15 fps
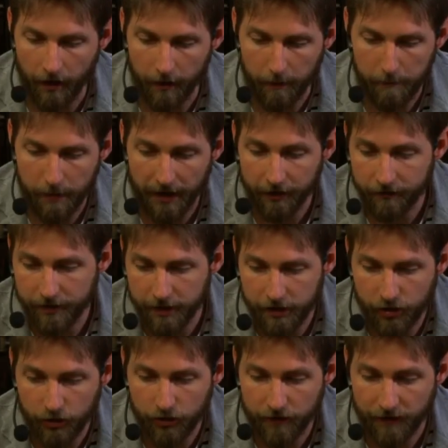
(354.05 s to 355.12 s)
Part of the
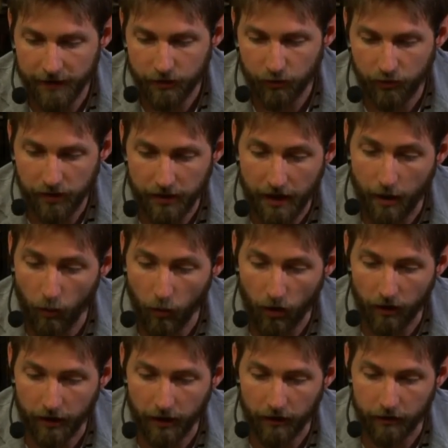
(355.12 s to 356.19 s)
issues that we are
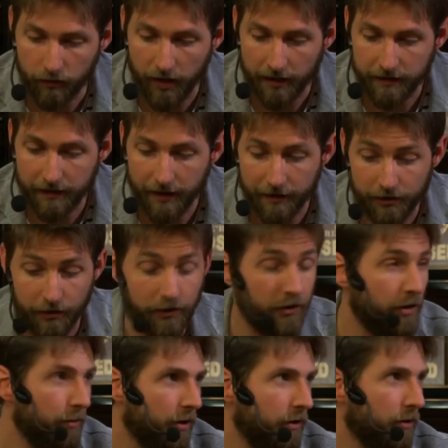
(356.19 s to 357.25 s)
working on right now, so the
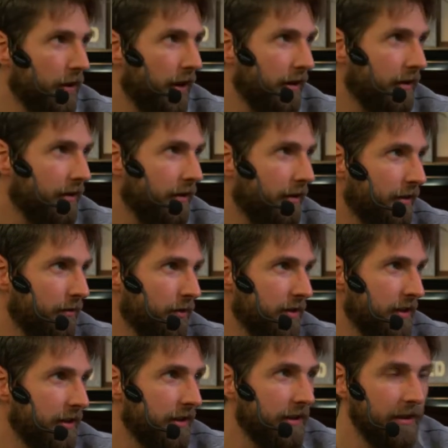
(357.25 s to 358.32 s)
WI,
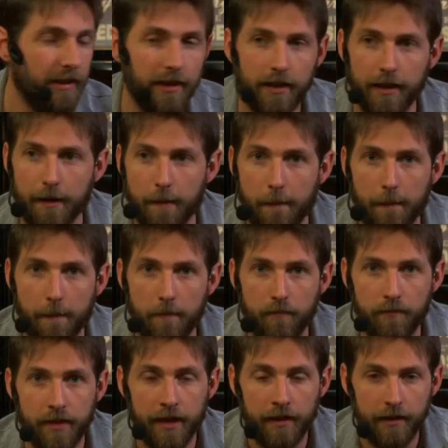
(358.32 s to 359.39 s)
obviously.
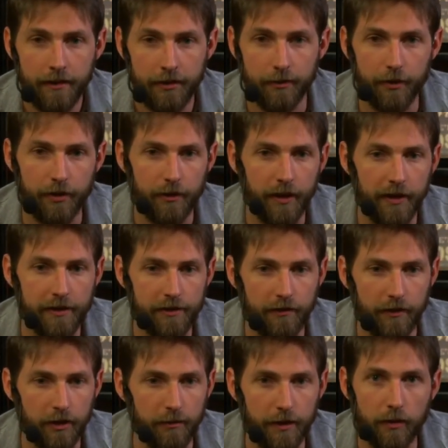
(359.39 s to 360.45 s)
WI is a
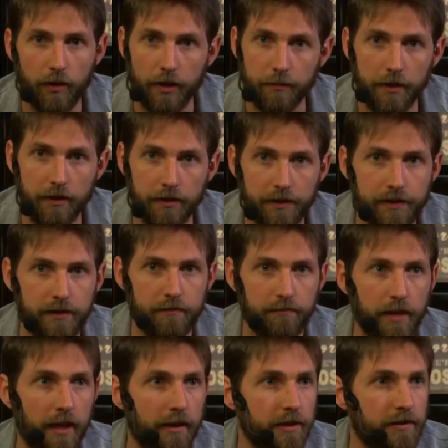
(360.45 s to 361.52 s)
very big one because,
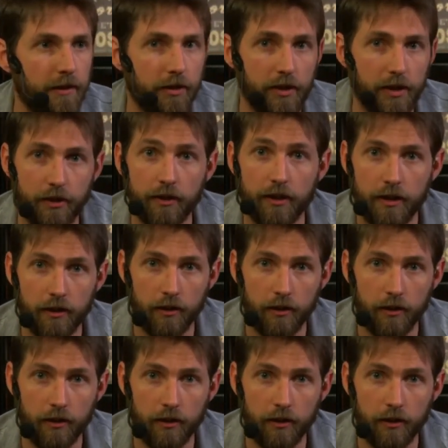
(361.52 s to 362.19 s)
it's very annoying.